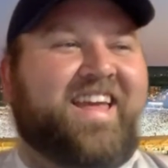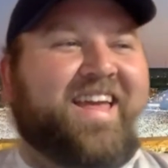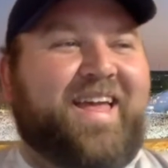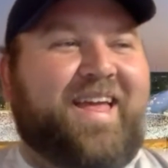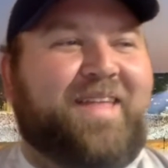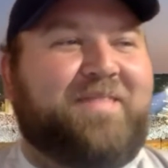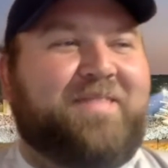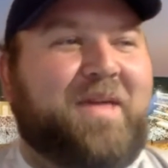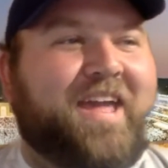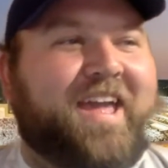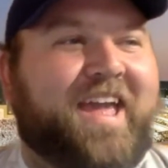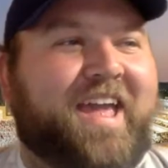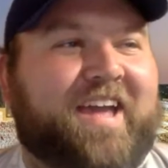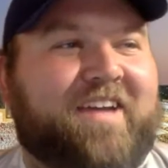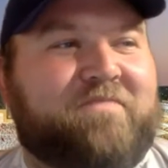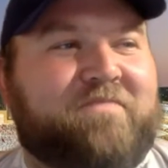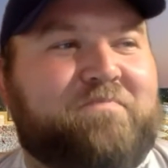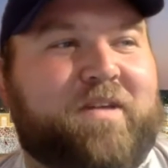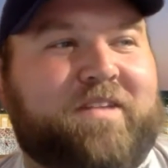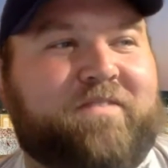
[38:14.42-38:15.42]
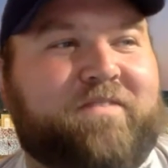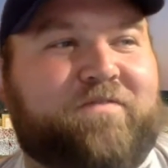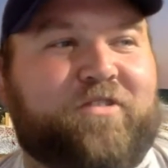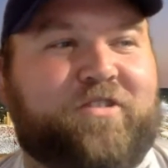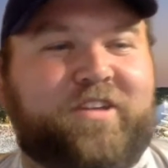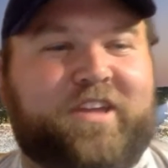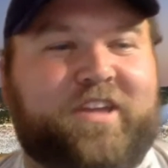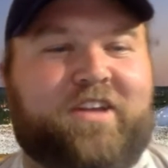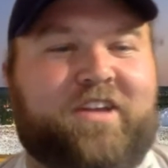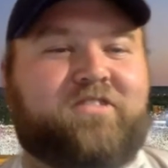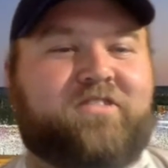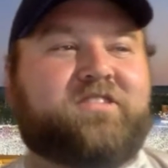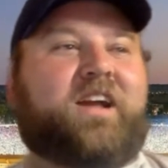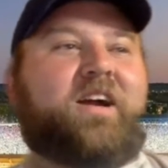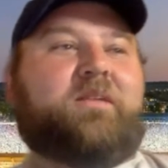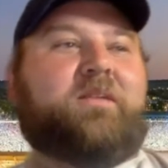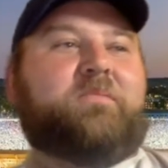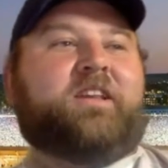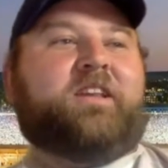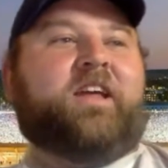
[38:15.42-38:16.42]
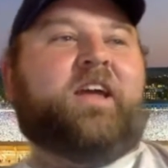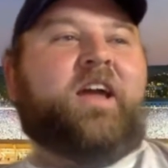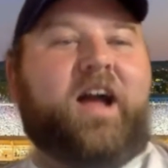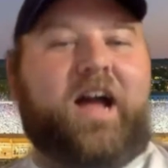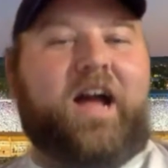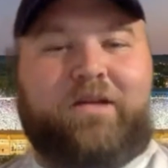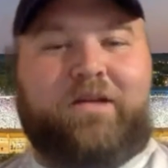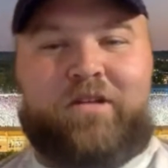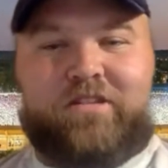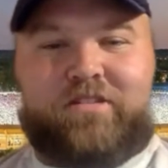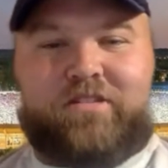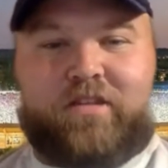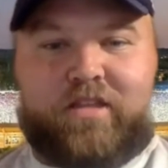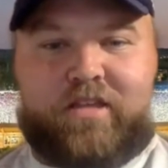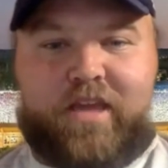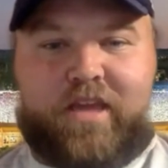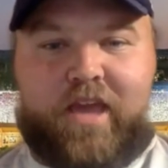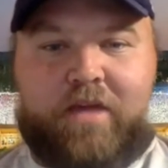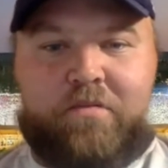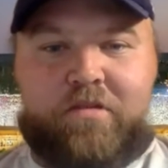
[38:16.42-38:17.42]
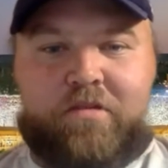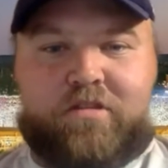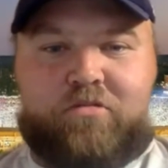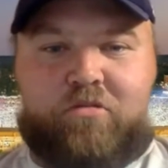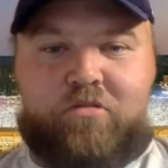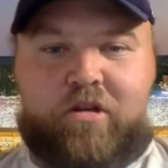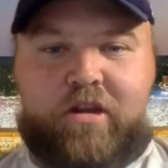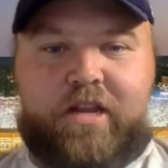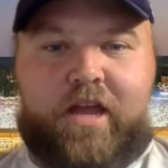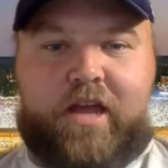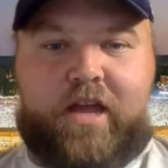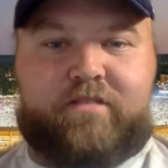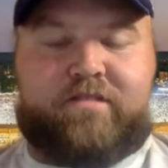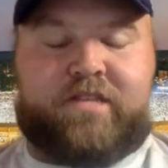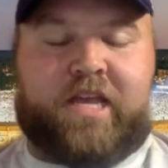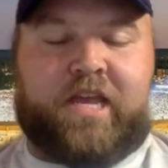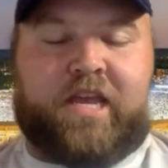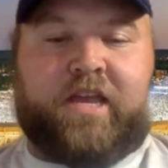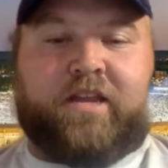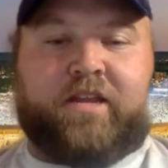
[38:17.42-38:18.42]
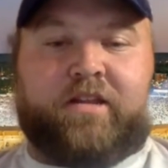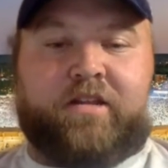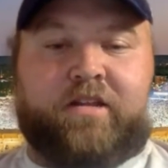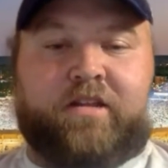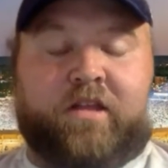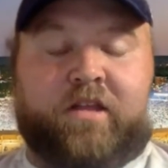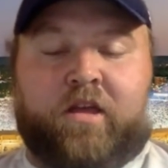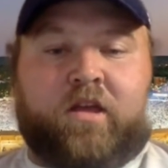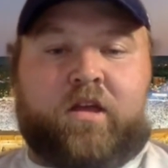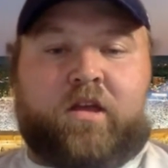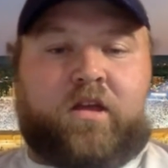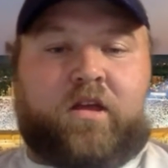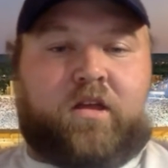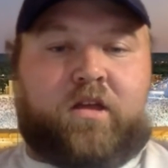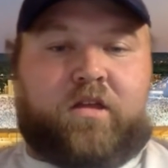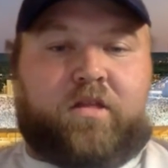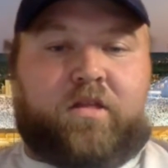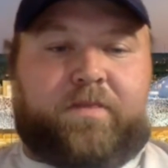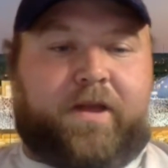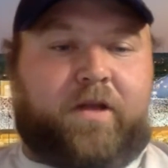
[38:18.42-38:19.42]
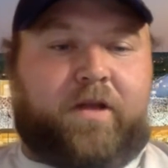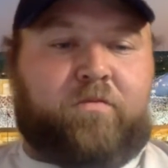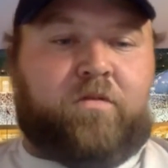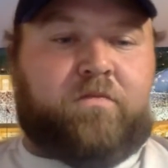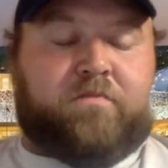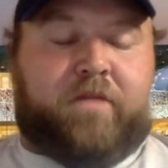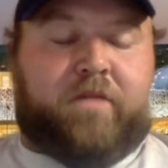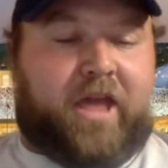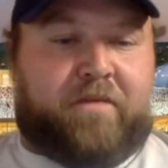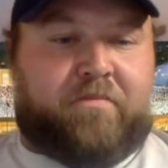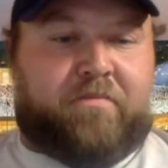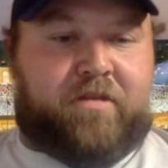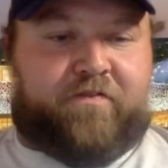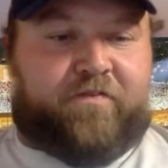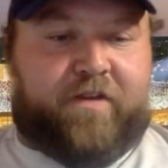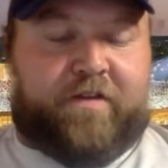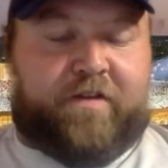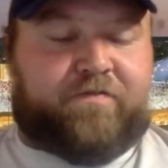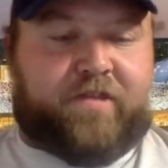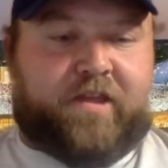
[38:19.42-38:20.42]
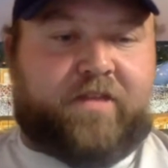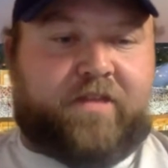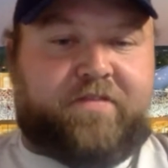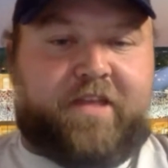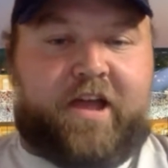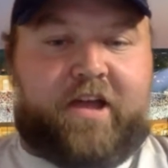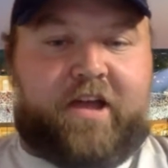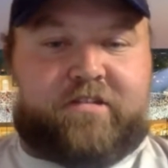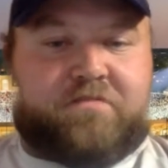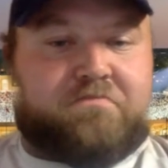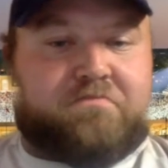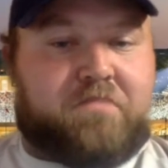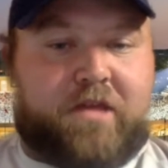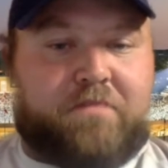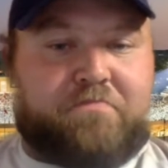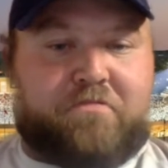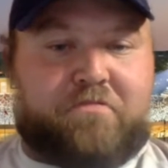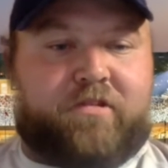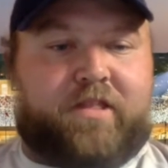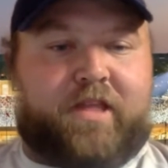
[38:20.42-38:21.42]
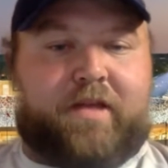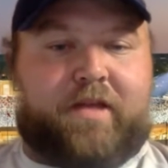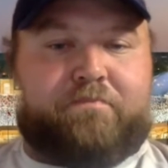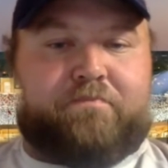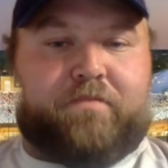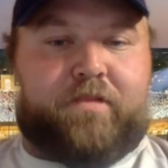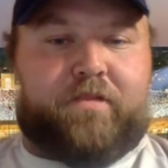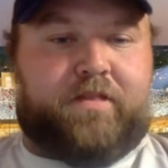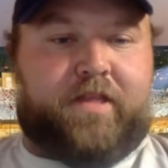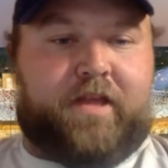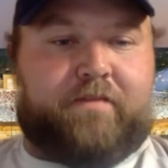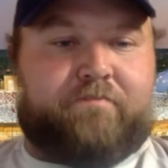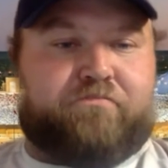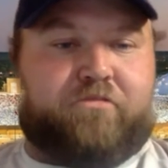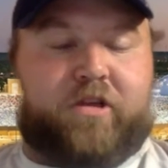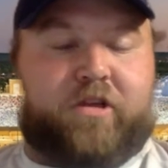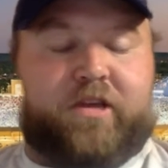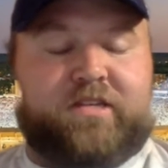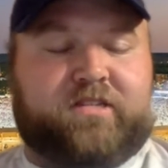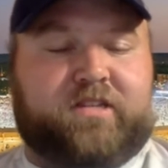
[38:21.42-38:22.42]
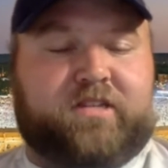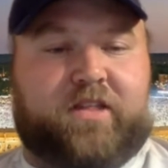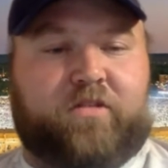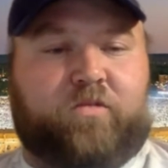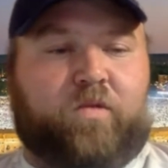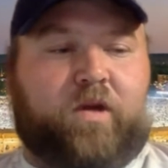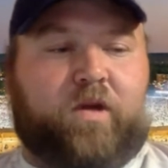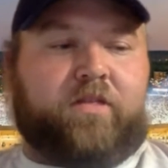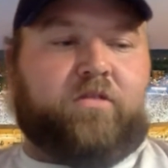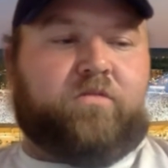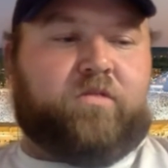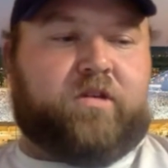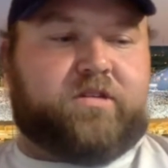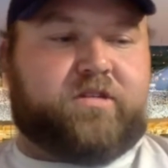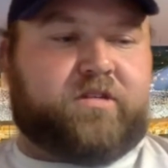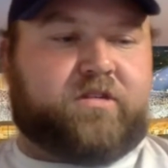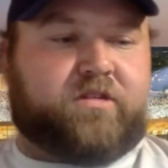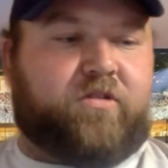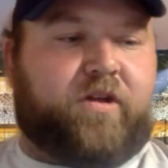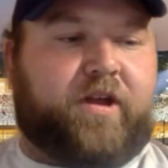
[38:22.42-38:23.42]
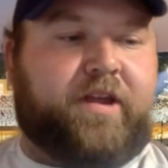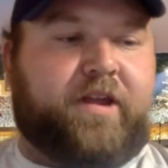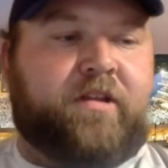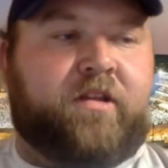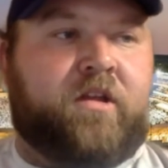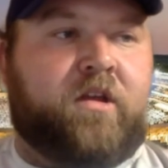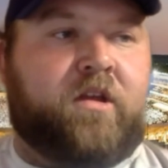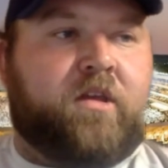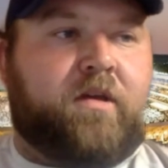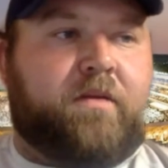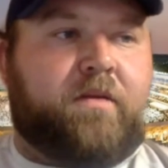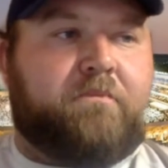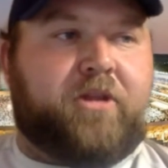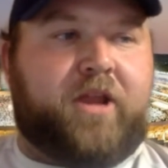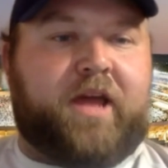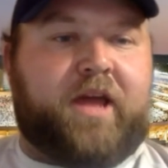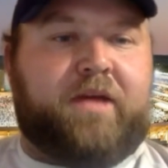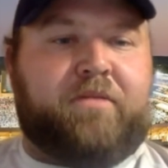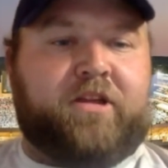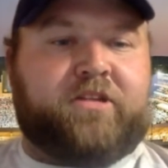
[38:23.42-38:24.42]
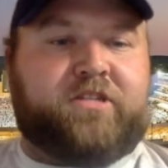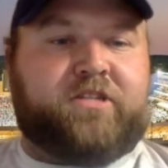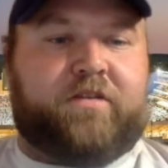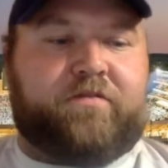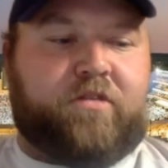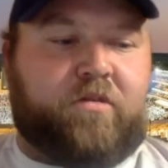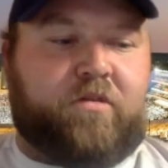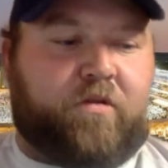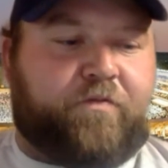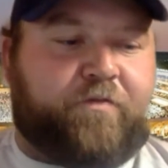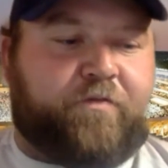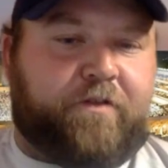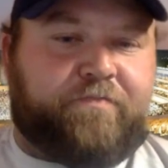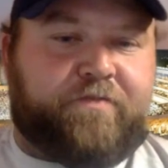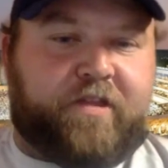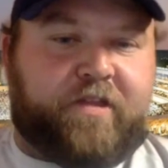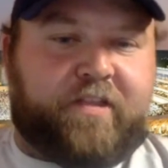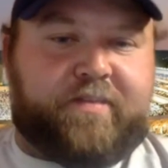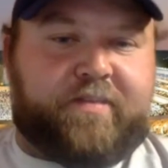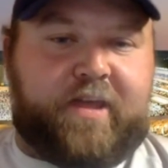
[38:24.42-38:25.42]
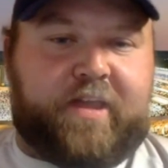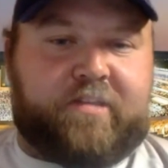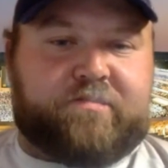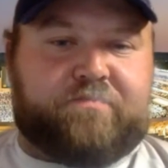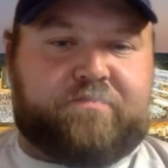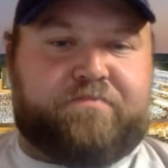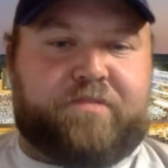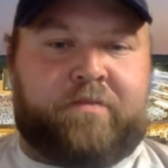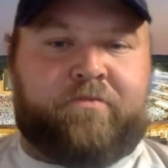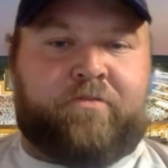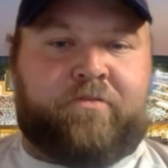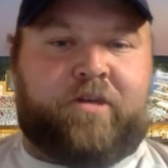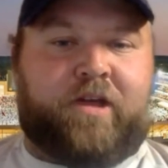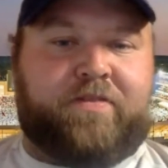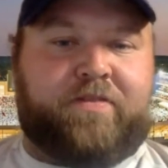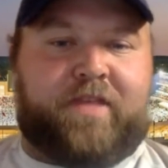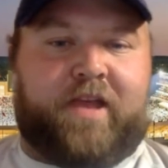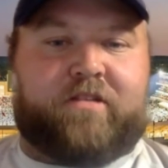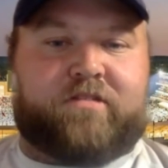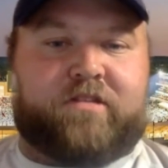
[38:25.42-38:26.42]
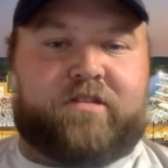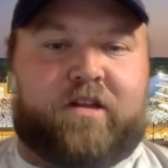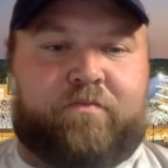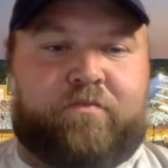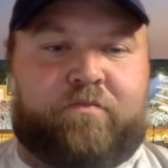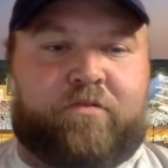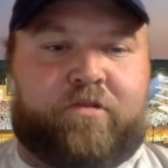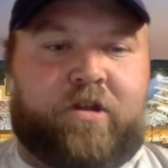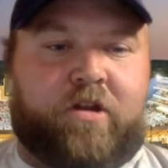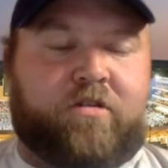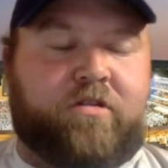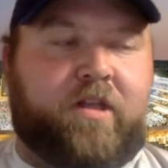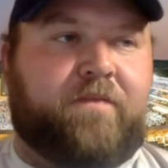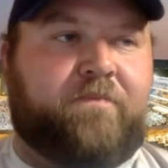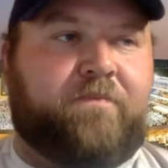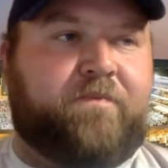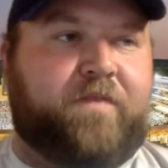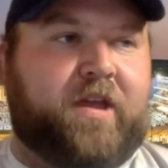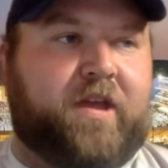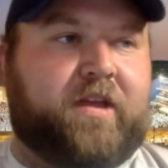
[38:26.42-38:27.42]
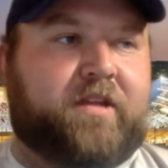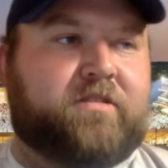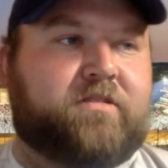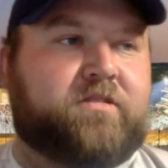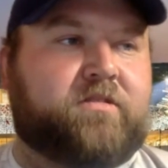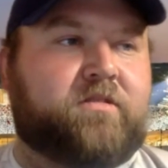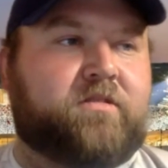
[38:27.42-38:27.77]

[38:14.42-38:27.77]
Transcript: They have been for years now. I mean, I went to the game in 2019, and there were maybe 15,000 people in that place. Now, the weather wasn't great, but I bet you if there were 15,000 people, 8,000 of them were Notre Dame fans.